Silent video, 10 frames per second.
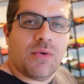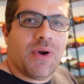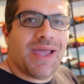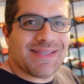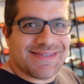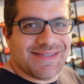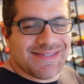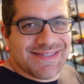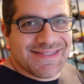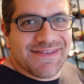Alright,
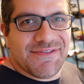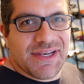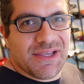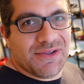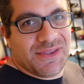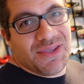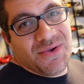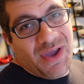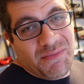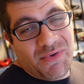this is the video that
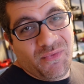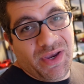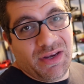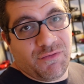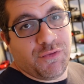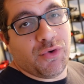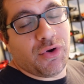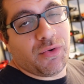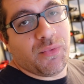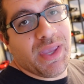you have been waiting
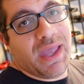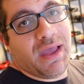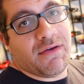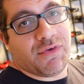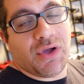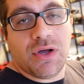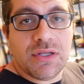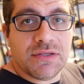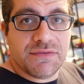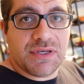for. We have
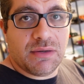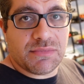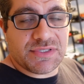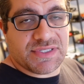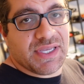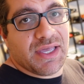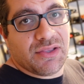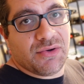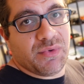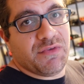all of the numbers
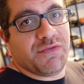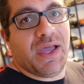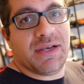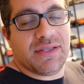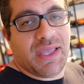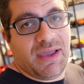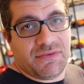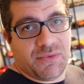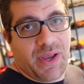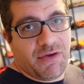together. We finally have
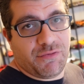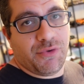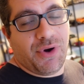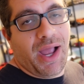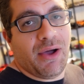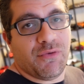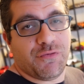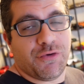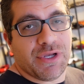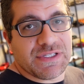the RAV4 out
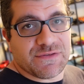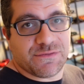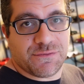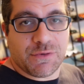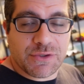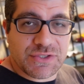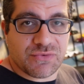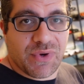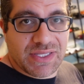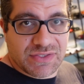for its first
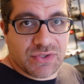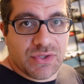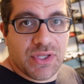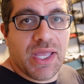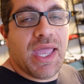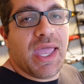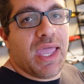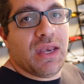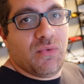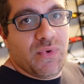rental,
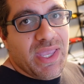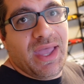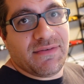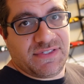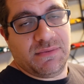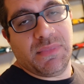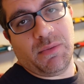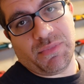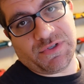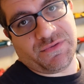and we have some
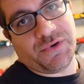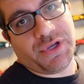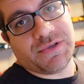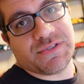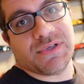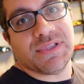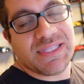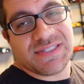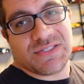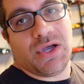numbers for you. So
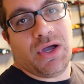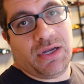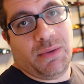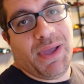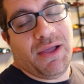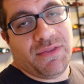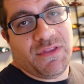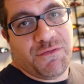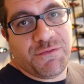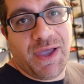let's talk about
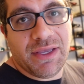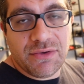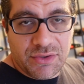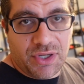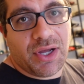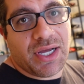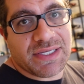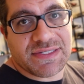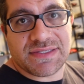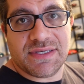the final
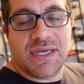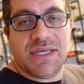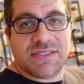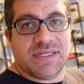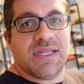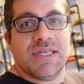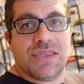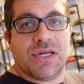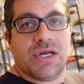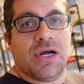cost to get
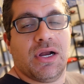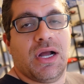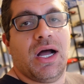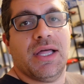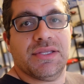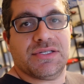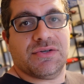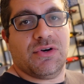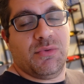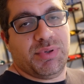the car on the
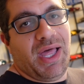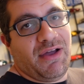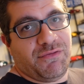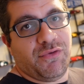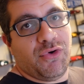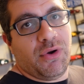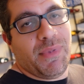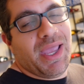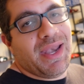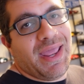Turo platform
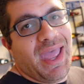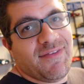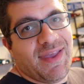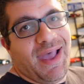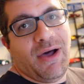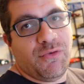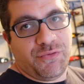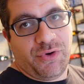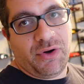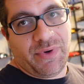and have it out
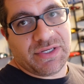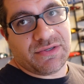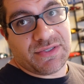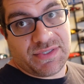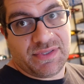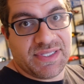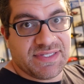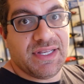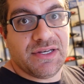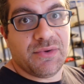for our renters. Let's
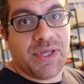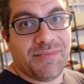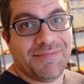get into it.